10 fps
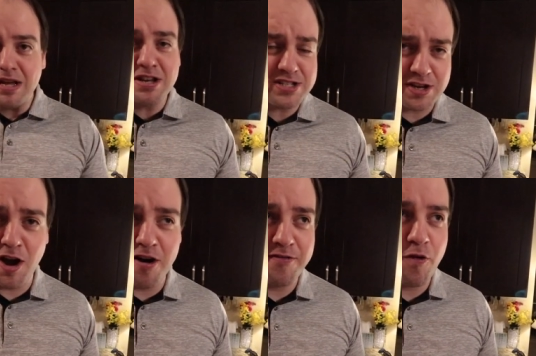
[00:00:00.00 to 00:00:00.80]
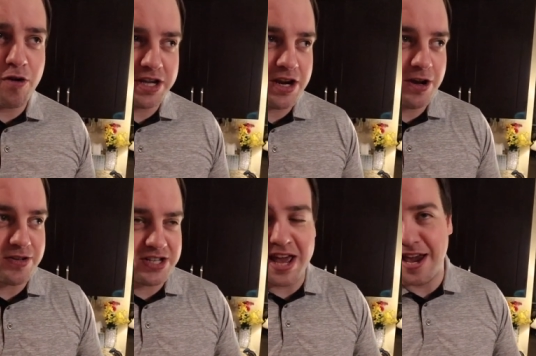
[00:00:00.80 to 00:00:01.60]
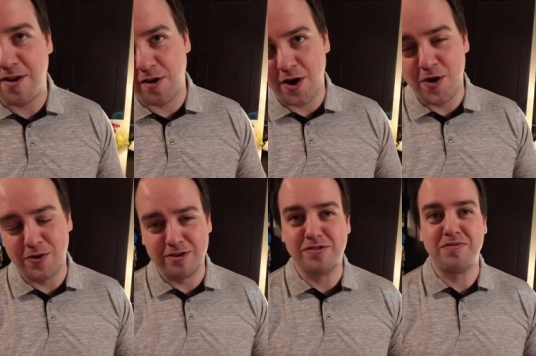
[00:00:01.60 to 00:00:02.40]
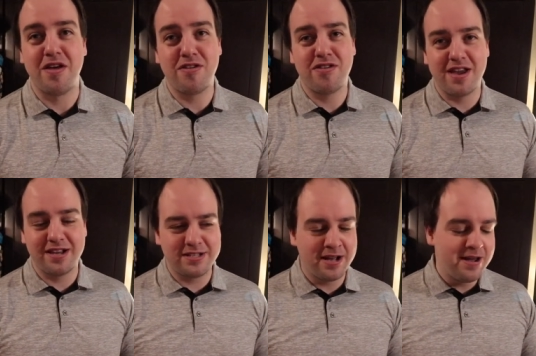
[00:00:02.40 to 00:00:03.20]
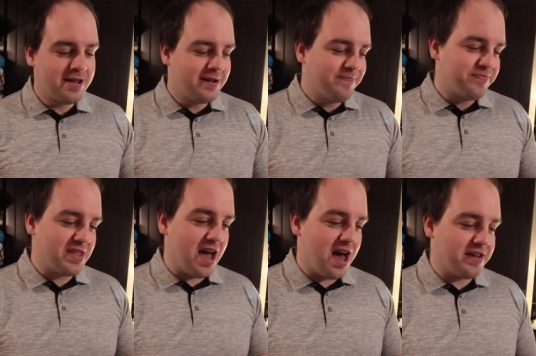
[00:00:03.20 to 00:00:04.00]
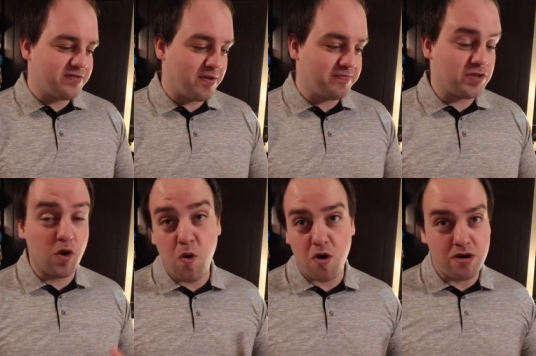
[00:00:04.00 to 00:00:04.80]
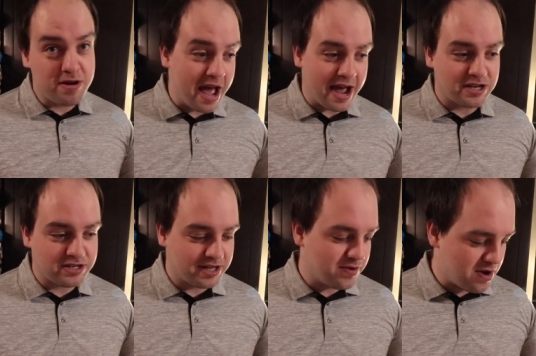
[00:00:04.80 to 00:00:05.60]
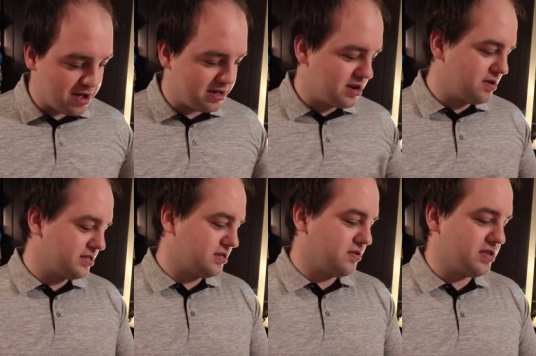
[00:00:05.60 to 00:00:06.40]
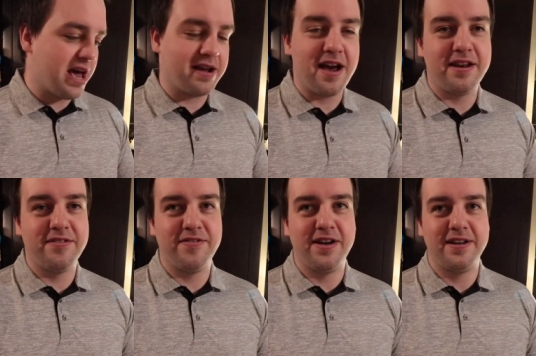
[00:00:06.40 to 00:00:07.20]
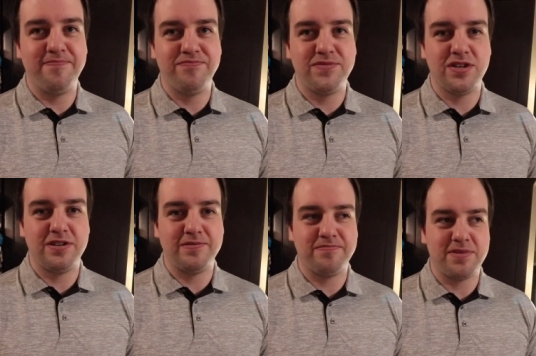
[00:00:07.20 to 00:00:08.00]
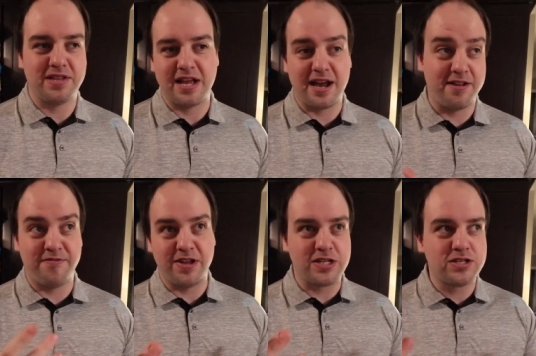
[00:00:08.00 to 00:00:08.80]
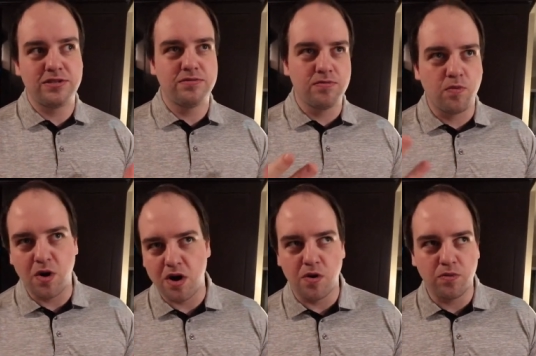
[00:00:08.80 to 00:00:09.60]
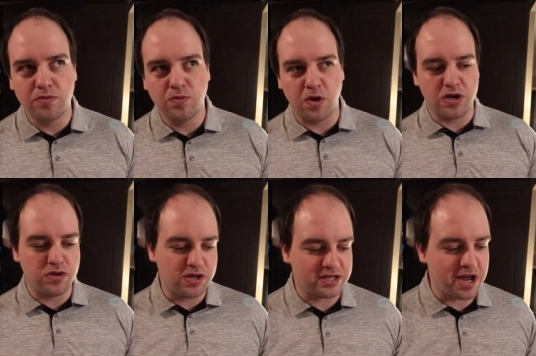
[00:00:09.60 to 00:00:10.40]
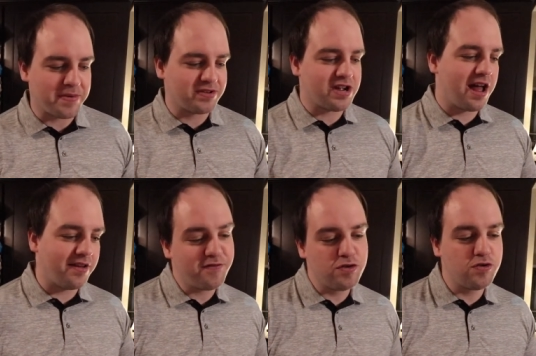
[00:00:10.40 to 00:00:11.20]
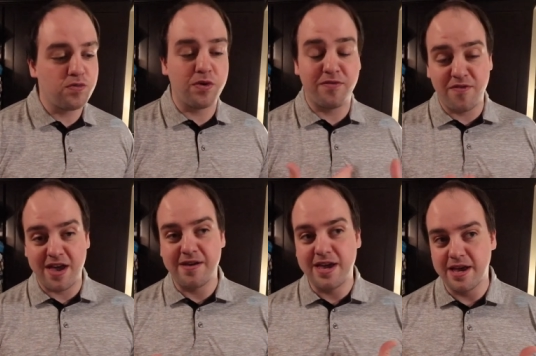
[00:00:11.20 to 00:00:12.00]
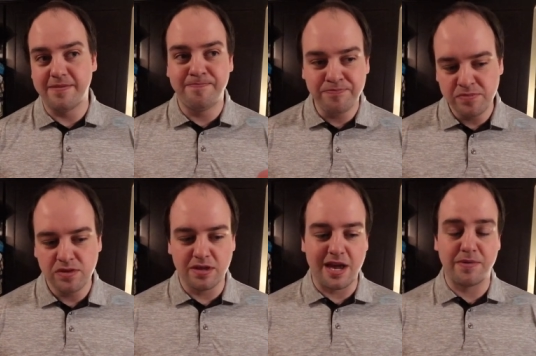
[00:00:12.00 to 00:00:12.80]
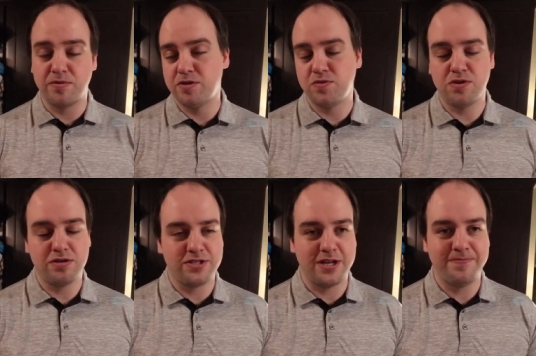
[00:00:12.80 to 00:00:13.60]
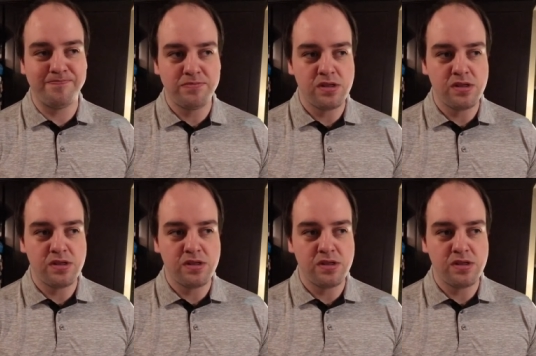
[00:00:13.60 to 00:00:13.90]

doesn't call for you know snake or goat or some of the other things. Uh, it's from Dorne actually, right? You know, so that kind of uh, so I think that kind of fits where what you, this type of style of food would fit in the Game of Thrones world. So,